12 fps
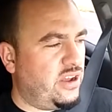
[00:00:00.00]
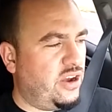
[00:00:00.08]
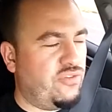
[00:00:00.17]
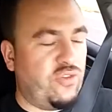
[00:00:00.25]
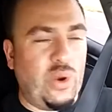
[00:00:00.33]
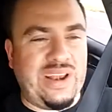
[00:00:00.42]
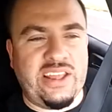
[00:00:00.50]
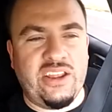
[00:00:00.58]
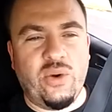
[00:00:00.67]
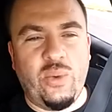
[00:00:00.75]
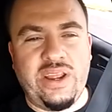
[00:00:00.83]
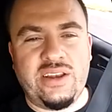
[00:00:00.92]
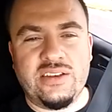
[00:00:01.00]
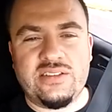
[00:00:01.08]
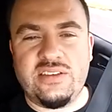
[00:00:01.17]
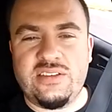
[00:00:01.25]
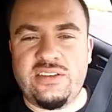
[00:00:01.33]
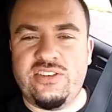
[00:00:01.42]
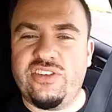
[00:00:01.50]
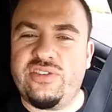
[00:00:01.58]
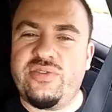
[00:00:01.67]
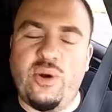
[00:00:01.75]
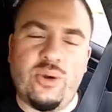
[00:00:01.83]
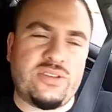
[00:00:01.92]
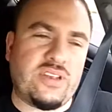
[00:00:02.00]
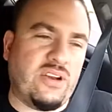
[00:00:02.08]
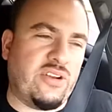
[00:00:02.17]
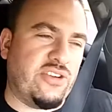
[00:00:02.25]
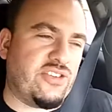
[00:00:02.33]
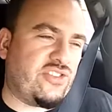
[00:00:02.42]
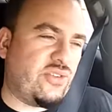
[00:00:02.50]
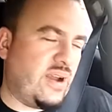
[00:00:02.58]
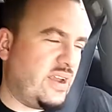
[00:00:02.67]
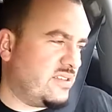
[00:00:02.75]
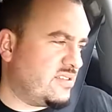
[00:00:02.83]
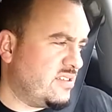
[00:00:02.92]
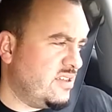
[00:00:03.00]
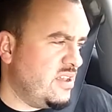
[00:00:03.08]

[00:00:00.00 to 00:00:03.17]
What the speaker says: avoiding your weaknesses and just focusing on your strengths.